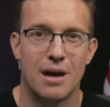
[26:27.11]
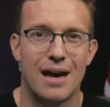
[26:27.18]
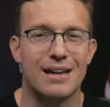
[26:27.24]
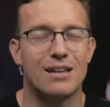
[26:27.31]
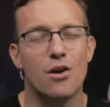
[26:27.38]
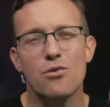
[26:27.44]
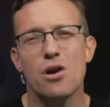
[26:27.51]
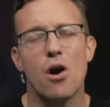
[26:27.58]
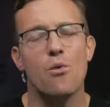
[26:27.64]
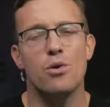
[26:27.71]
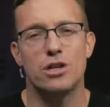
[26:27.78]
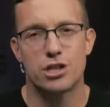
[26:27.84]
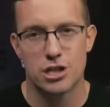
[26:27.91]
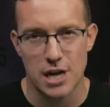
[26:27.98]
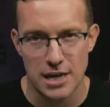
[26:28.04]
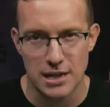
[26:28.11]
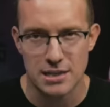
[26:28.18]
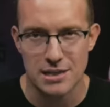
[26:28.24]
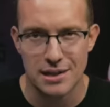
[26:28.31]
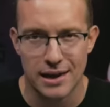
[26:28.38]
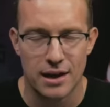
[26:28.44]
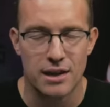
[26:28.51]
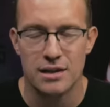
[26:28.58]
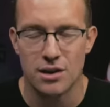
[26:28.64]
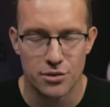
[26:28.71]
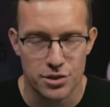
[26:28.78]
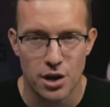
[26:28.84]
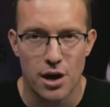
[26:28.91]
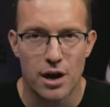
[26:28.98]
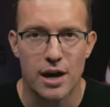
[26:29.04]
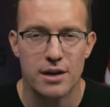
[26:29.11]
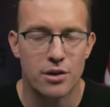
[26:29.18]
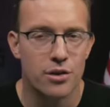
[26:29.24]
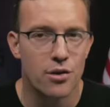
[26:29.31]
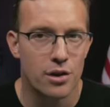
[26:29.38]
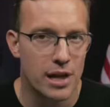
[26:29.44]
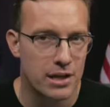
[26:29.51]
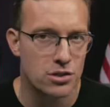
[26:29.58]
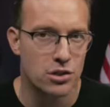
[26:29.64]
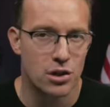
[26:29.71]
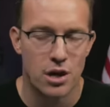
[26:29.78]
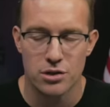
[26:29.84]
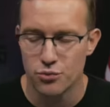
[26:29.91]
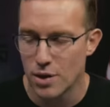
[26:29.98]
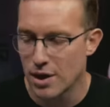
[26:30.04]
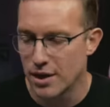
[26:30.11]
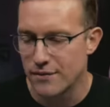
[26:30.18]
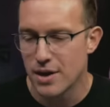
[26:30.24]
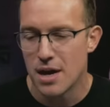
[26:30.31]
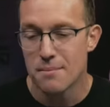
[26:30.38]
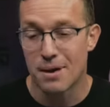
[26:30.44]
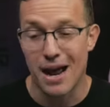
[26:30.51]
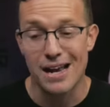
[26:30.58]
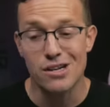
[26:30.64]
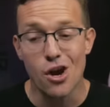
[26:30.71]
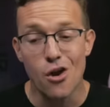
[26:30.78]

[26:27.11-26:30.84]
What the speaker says: I don't know which states those are. I don't know election laws well enough, but I